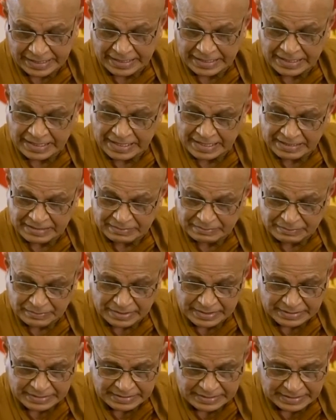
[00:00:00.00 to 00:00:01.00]

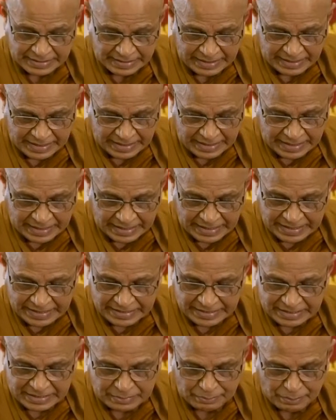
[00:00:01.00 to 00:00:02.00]
enlightenment, and
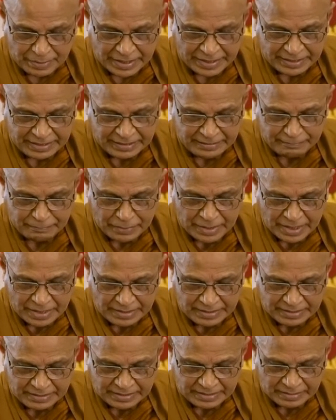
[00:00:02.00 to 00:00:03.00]
his
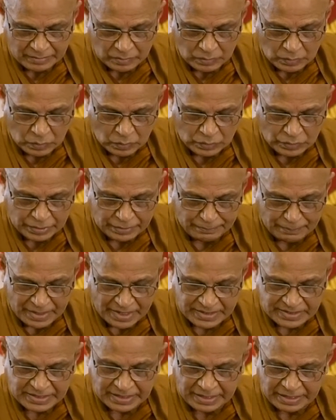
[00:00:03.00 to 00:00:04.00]
parinibbana or the
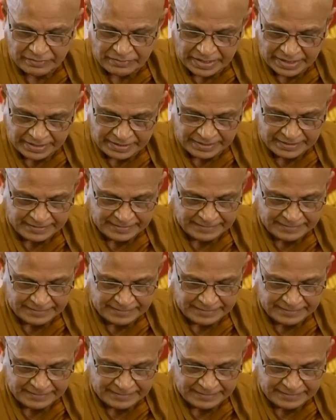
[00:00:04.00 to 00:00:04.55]
passing away.